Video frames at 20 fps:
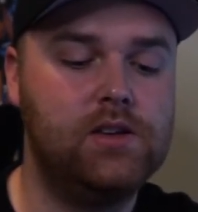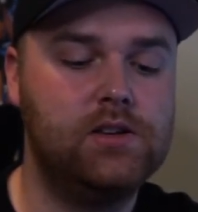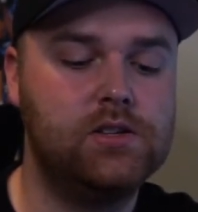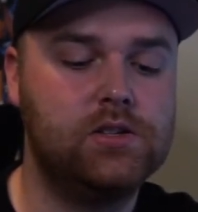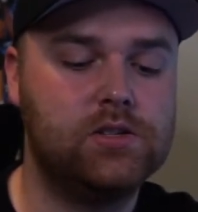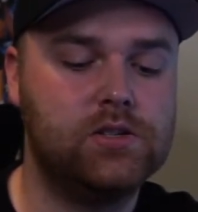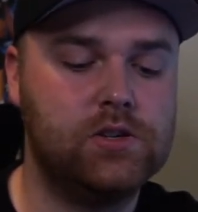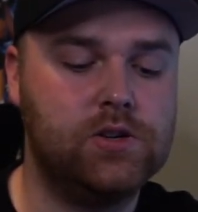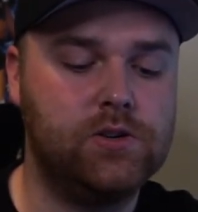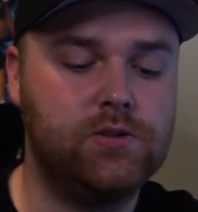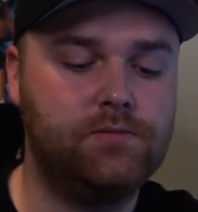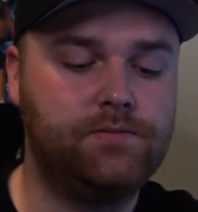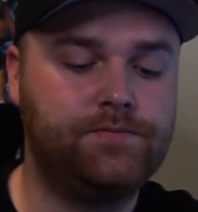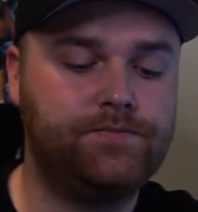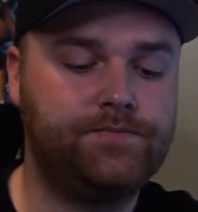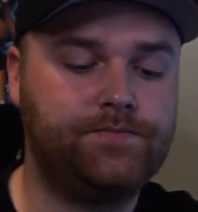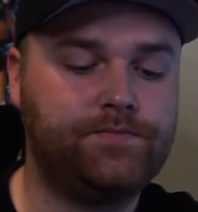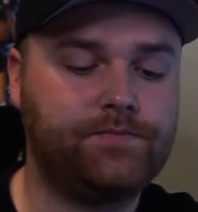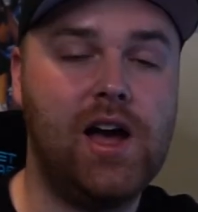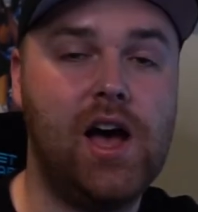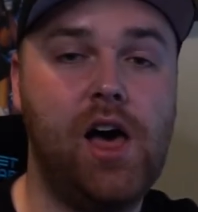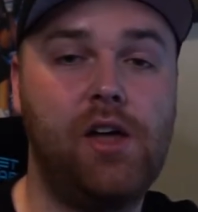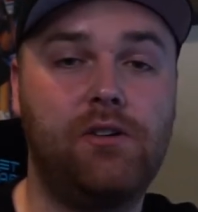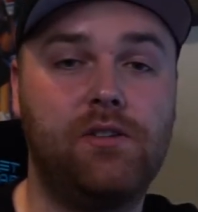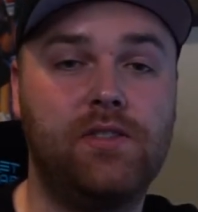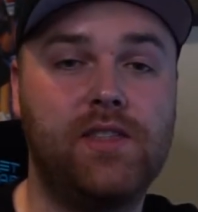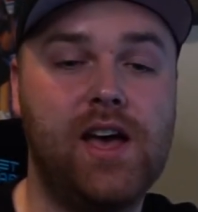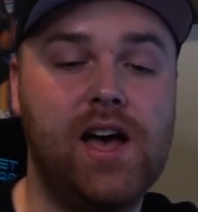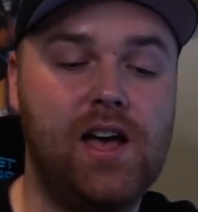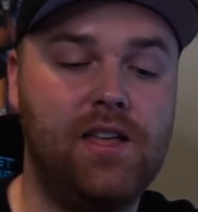So other
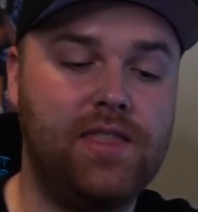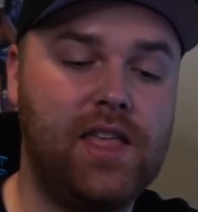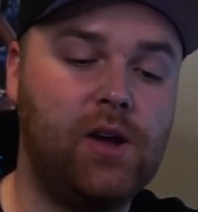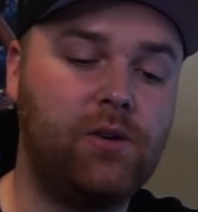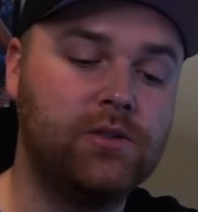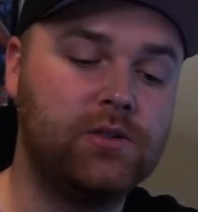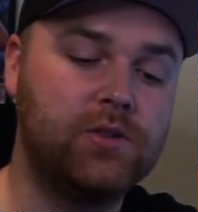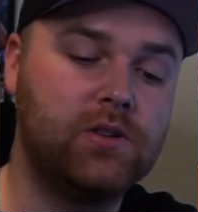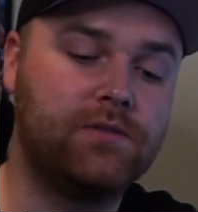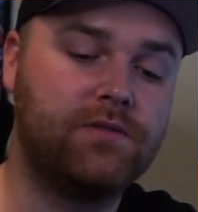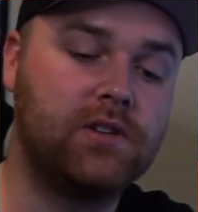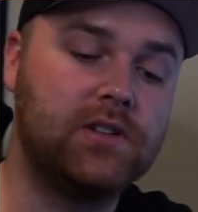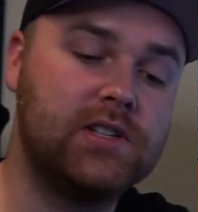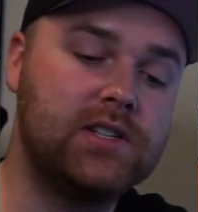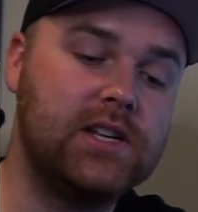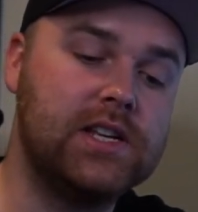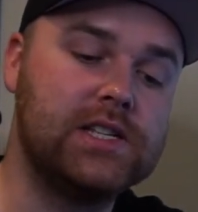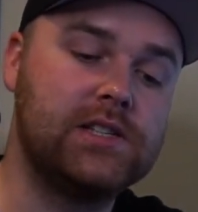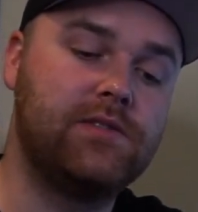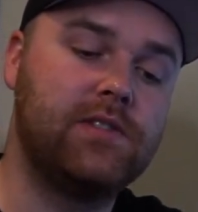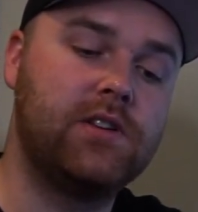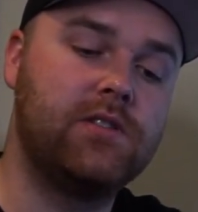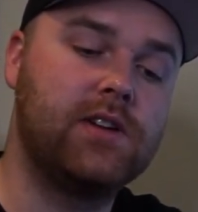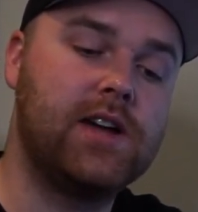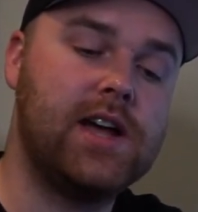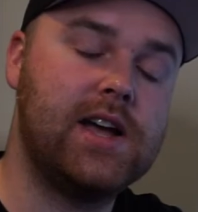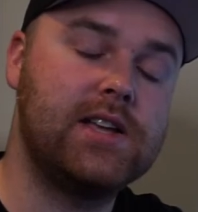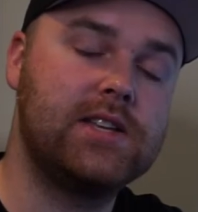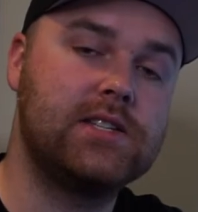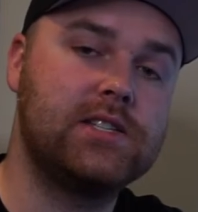than that, that will do it for today's video,
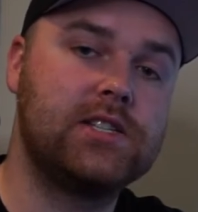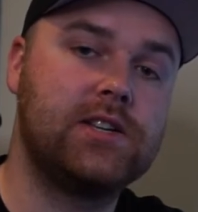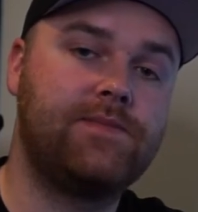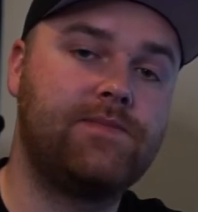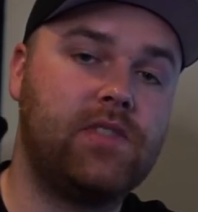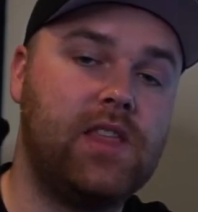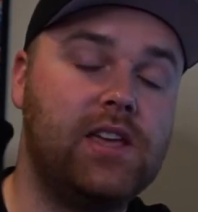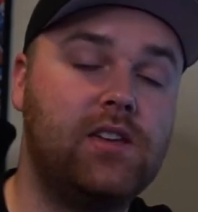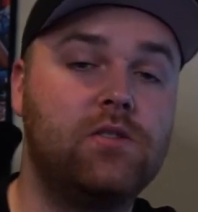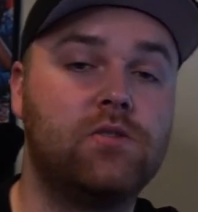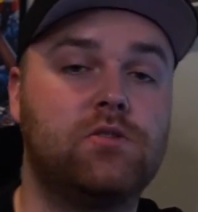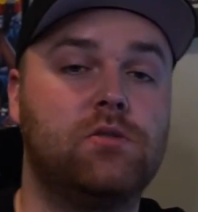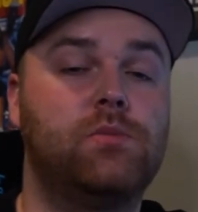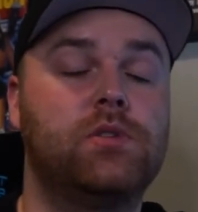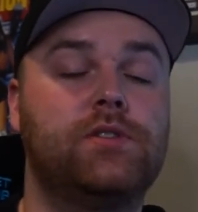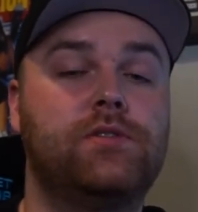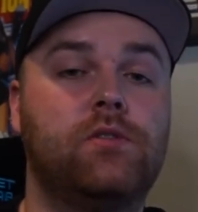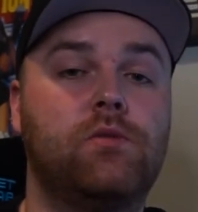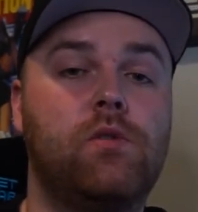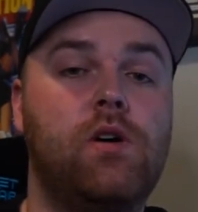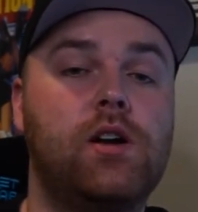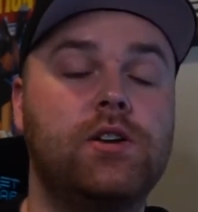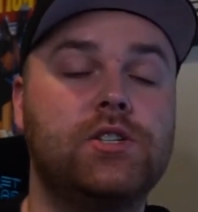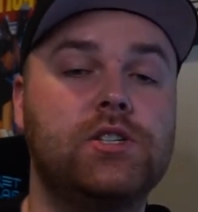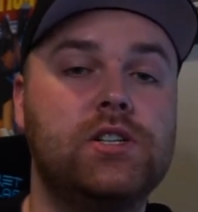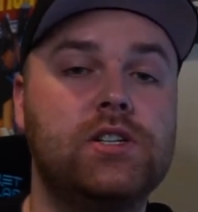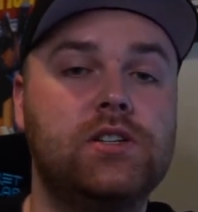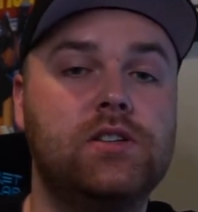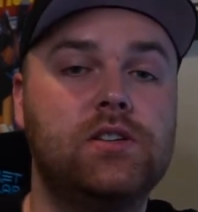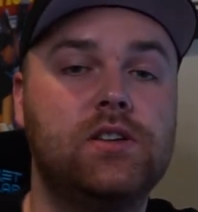guys. Thank you so much for
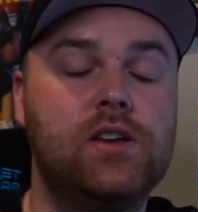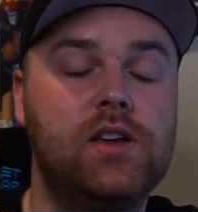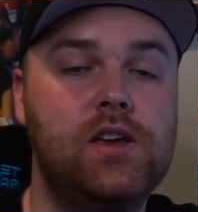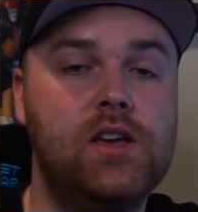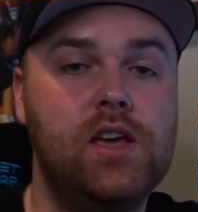watching.